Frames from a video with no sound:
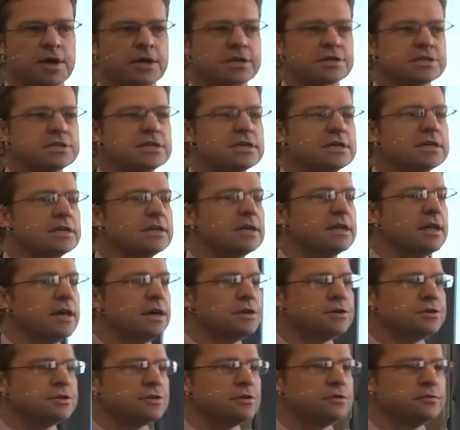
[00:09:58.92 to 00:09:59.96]
actually in an
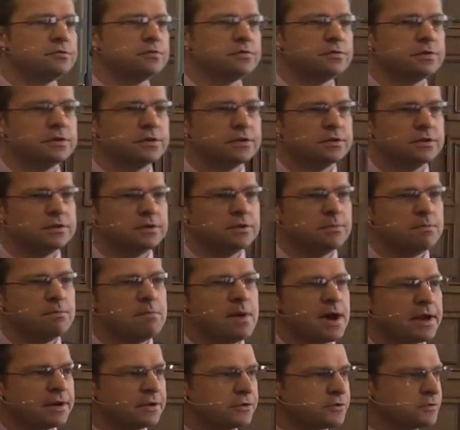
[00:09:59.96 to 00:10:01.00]
age of
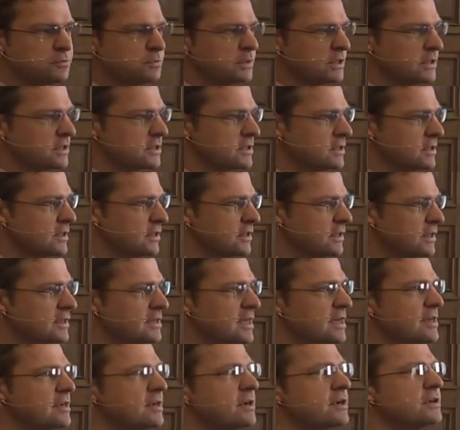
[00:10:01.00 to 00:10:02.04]
management. They're
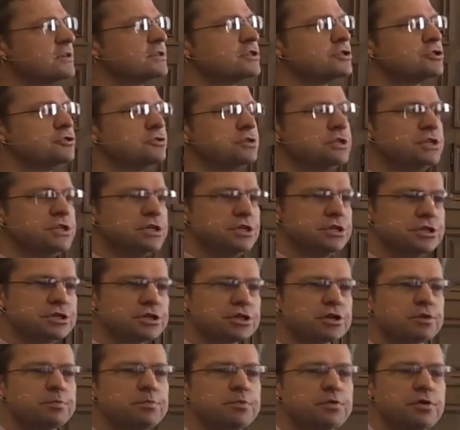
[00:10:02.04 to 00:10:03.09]
taking a
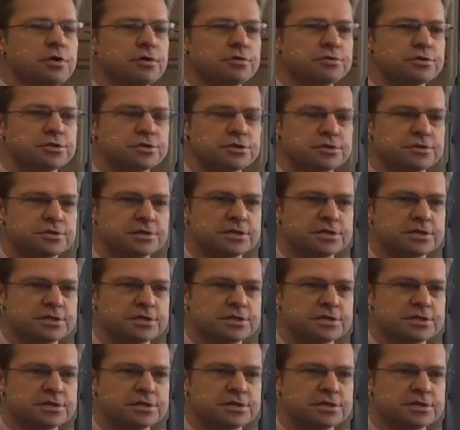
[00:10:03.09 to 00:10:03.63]
strategic approach to